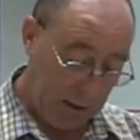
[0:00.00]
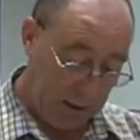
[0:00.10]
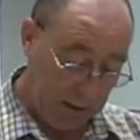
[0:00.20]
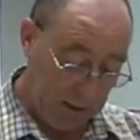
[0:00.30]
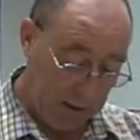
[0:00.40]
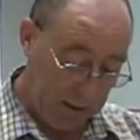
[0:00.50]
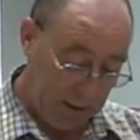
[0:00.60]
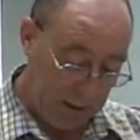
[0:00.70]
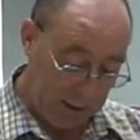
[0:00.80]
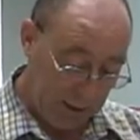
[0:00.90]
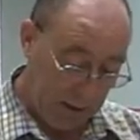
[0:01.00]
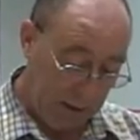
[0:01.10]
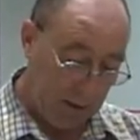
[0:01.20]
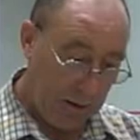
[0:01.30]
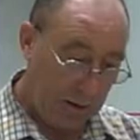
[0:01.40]
little
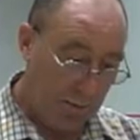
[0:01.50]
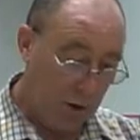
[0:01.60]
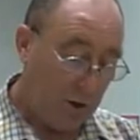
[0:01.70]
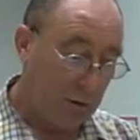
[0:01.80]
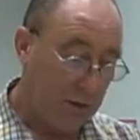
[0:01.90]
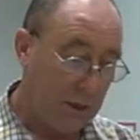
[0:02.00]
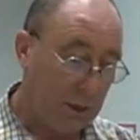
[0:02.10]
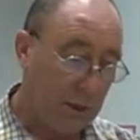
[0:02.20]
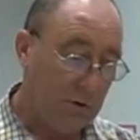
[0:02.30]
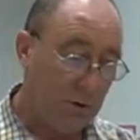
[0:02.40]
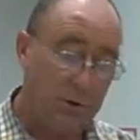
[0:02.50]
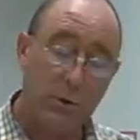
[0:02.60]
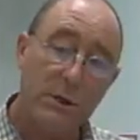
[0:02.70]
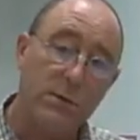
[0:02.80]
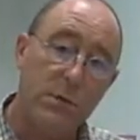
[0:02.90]
protons and electrons which
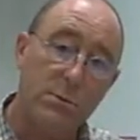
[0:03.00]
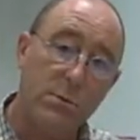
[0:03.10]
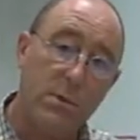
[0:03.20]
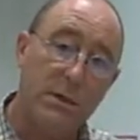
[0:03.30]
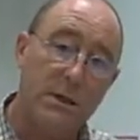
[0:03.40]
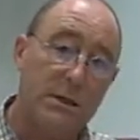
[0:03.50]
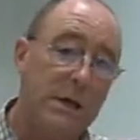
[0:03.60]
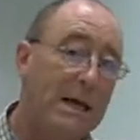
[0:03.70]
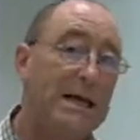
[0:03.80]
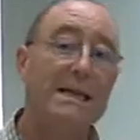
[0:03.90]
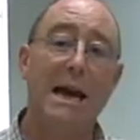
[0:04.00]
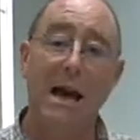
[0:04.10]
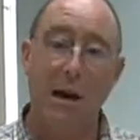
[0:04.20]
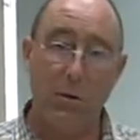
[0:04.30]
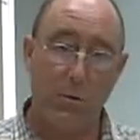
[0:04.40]
give these properties, it's
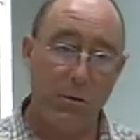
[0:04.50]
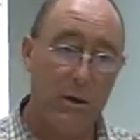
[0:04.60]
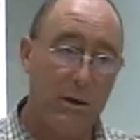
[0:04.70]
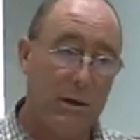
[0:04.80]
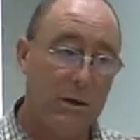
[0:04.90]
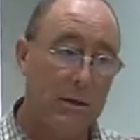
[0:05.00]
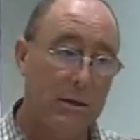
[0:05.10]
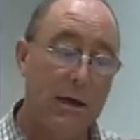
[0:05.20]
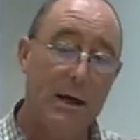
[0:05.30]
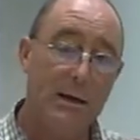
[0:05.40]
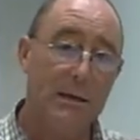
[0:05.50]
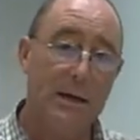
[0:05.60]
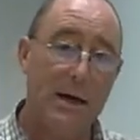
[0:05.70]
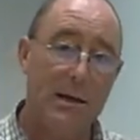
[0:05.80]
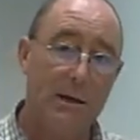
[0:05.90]
how they're held
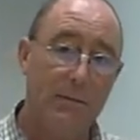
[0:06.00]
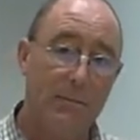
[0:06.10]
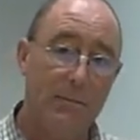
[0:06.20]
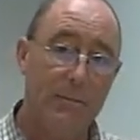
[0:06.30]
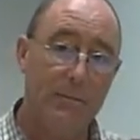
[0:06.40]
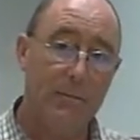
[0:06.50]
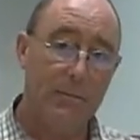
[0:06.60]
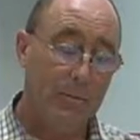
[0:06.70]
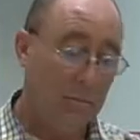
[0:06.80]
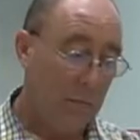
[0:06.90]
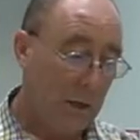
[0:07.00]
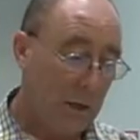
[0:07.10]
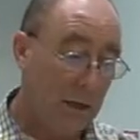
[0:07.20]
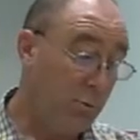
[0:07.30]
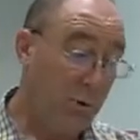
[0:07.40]
together.
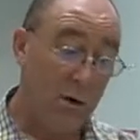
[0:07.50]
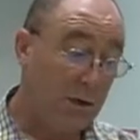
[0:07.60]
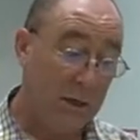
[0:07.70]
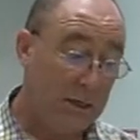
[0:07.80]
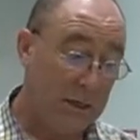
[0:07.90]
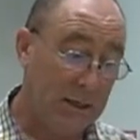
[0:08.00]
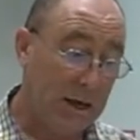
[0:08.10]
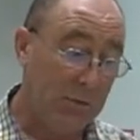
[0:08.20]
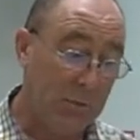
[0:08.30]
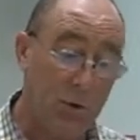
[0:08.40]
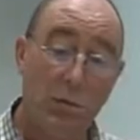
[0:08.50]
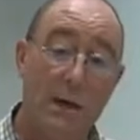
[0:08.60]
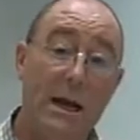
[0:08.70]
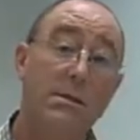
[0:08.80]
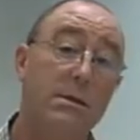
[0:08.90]
Each proton is the same, but all the
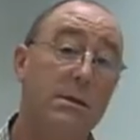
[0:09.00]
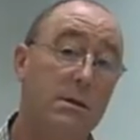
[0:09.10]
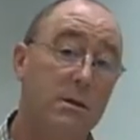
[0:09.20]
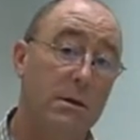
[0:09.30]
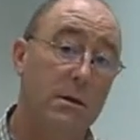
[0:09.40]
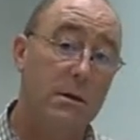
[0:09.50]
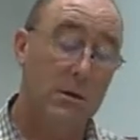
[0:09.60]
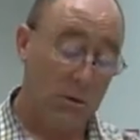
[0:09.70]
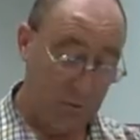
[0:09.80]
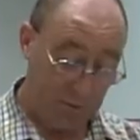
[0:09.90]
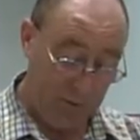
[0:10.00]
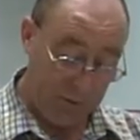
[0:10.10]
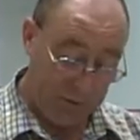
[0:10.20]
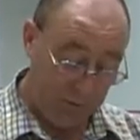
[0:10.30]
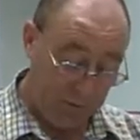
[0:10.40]
elements look and feel
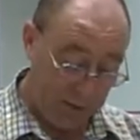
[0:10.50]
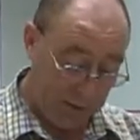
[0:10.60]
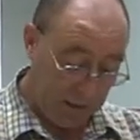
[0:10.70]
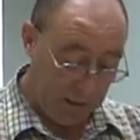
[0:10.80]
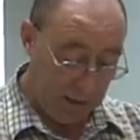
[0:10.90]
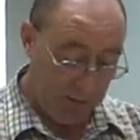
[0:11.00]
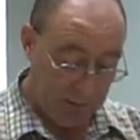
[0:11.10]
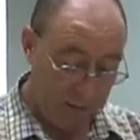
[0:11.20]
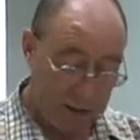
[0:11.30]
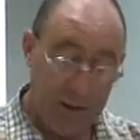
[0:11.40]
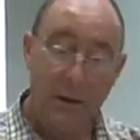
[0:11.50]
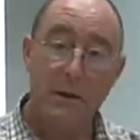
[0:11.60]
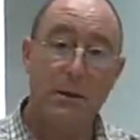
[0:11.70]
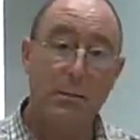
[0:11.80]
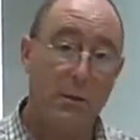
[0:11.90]
different. There isn't
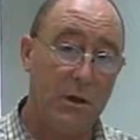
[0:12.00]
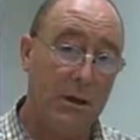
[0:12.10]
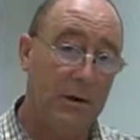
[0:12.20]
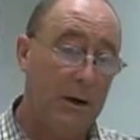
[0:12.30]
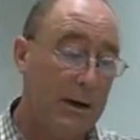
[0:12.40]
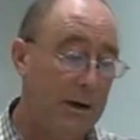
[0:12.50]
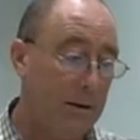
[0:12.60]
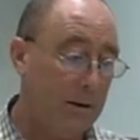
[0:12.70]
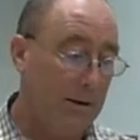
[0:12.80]
something, and